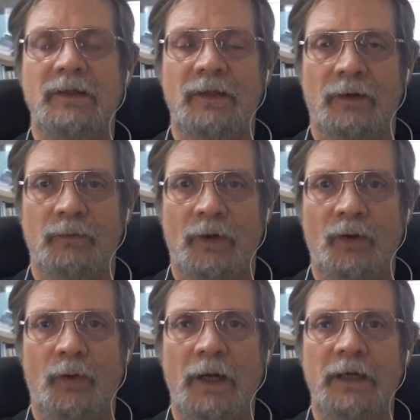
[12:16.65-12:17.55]
are
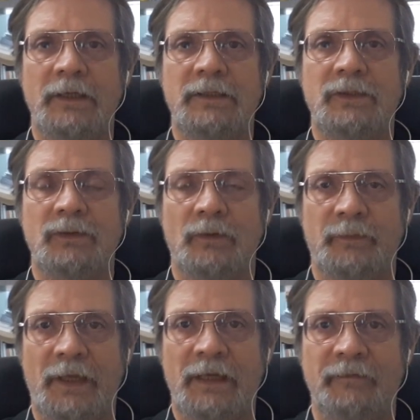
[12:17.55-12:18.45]
required to
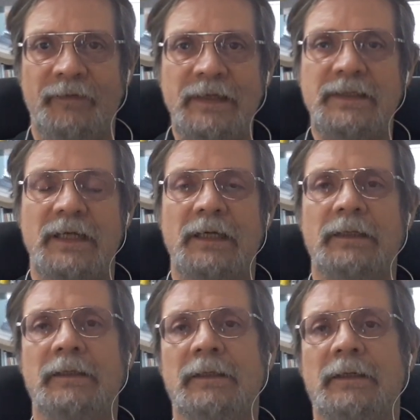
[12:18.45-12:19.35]
obtain a visa,